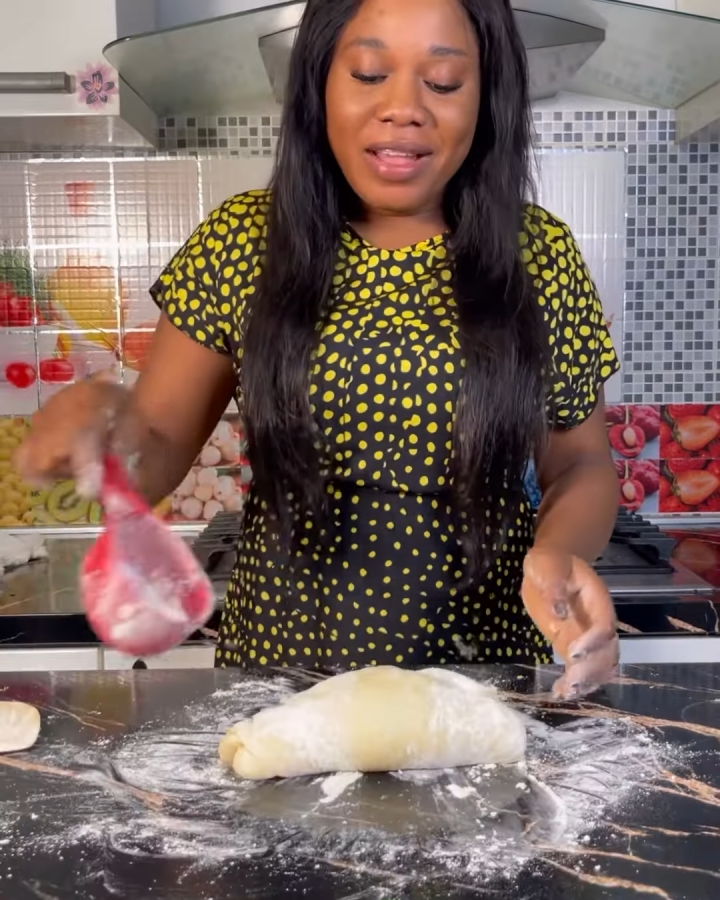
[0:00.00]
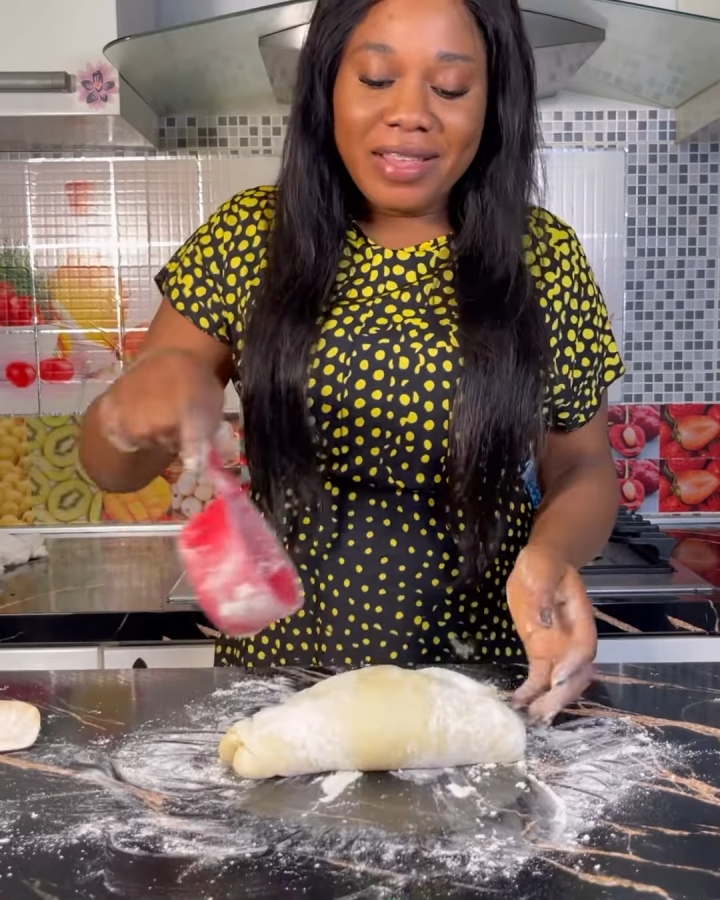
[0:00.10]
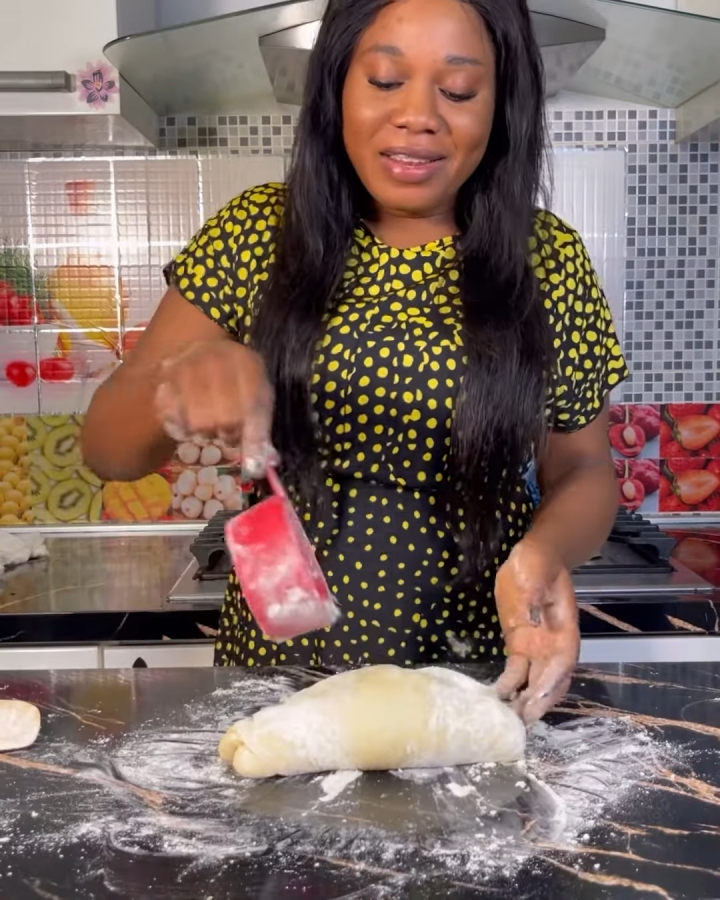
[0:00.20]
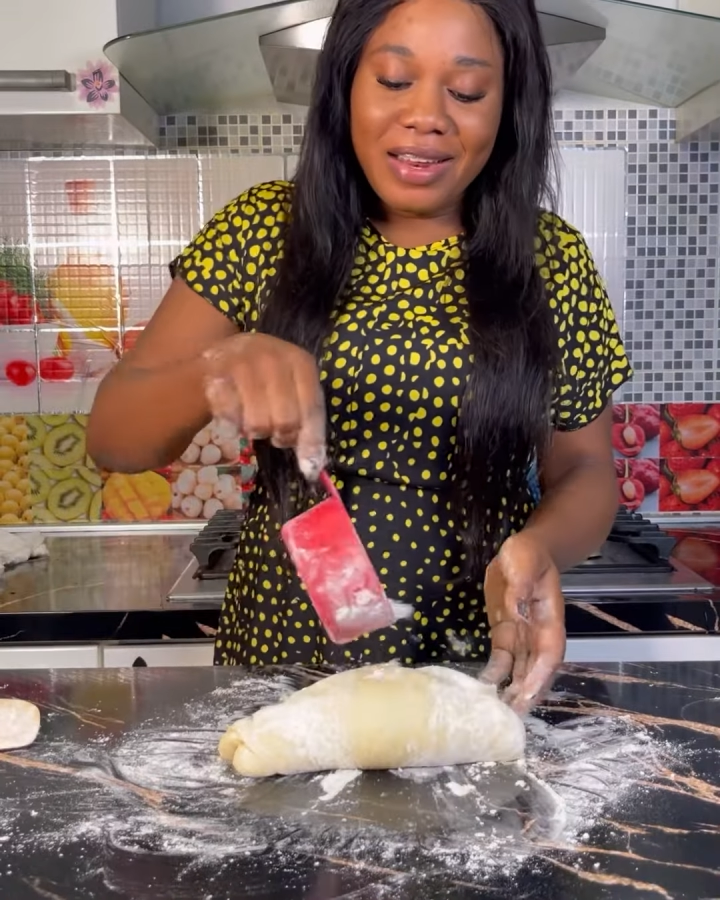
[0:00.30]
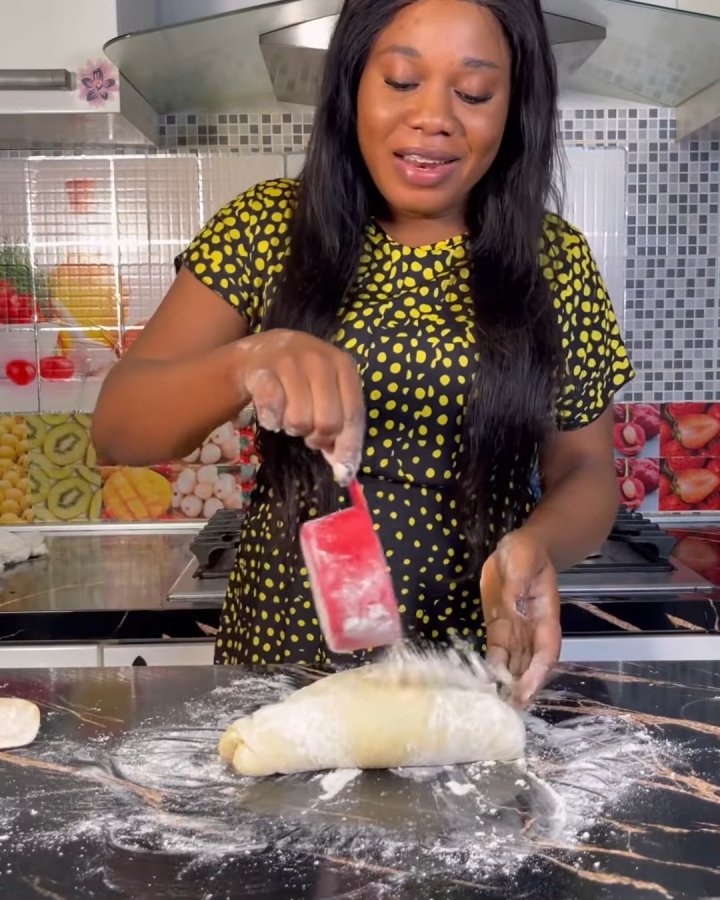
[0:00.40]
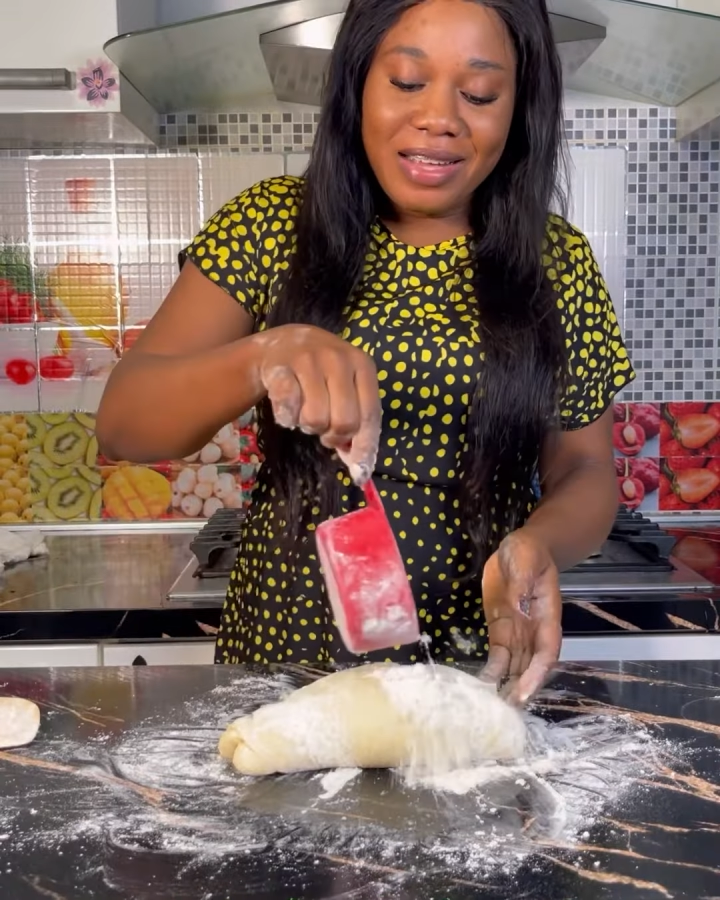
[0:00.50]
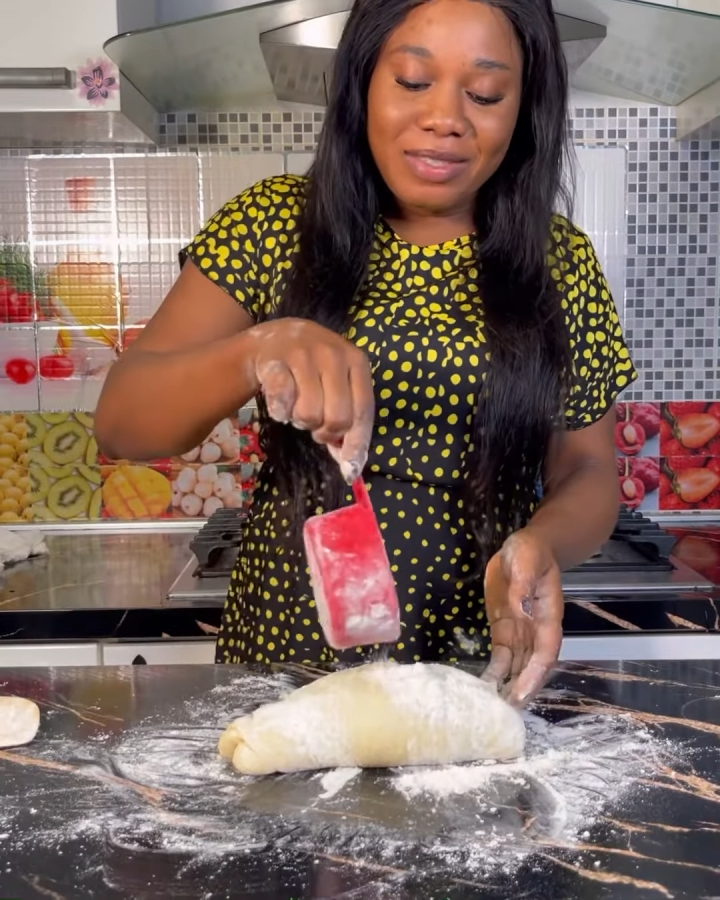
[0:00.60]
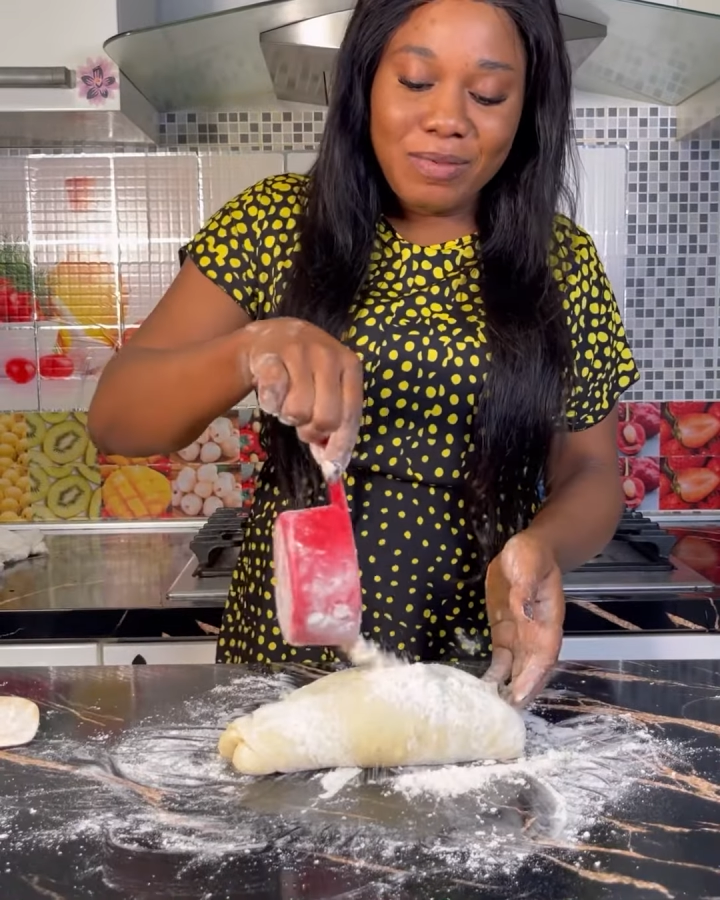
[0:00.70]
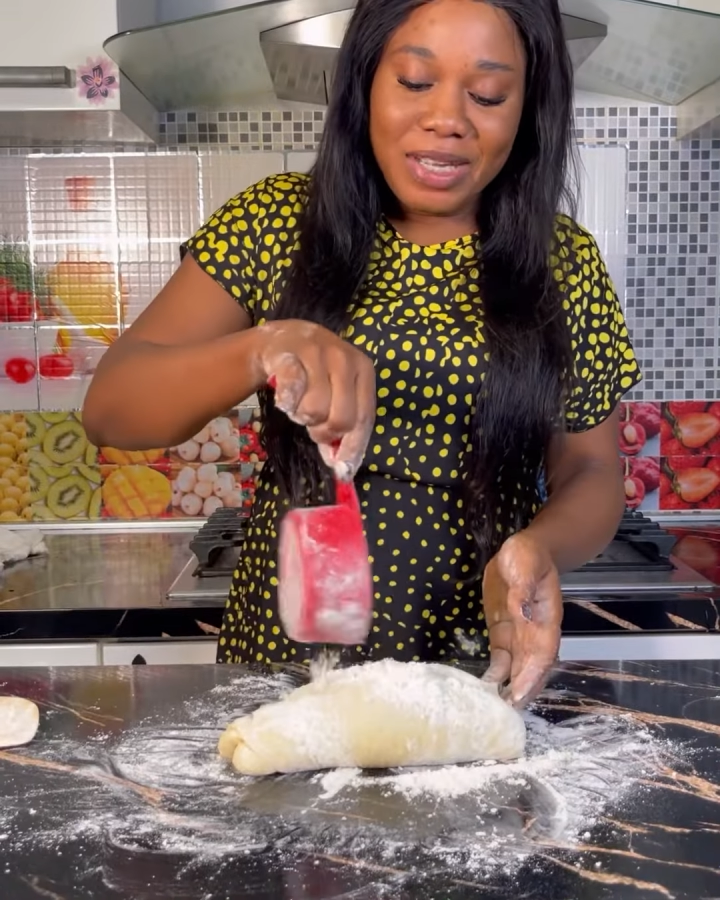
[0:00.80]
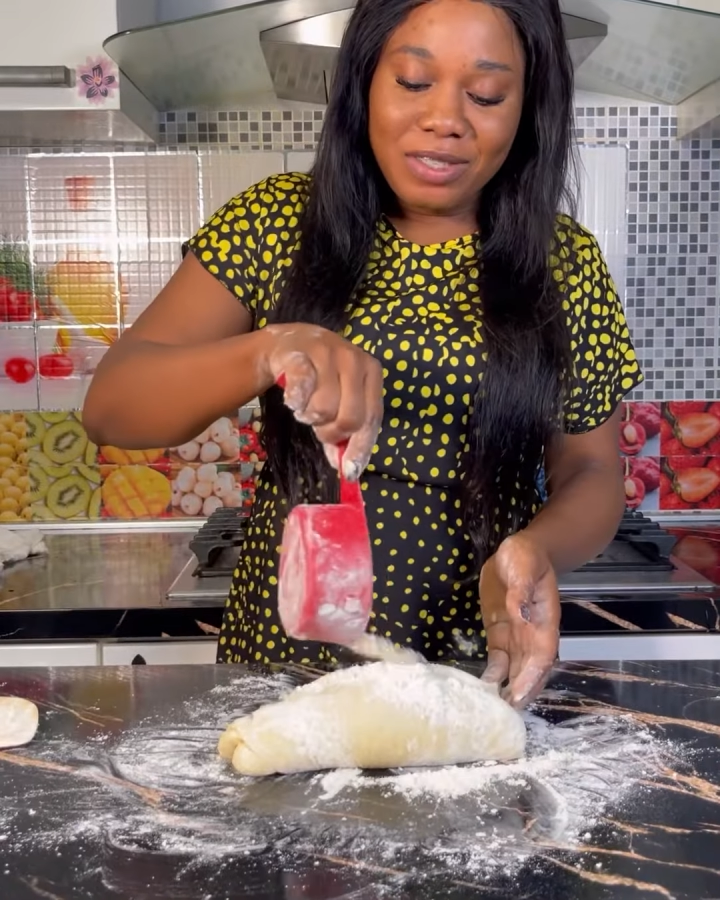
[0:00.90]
in the last batch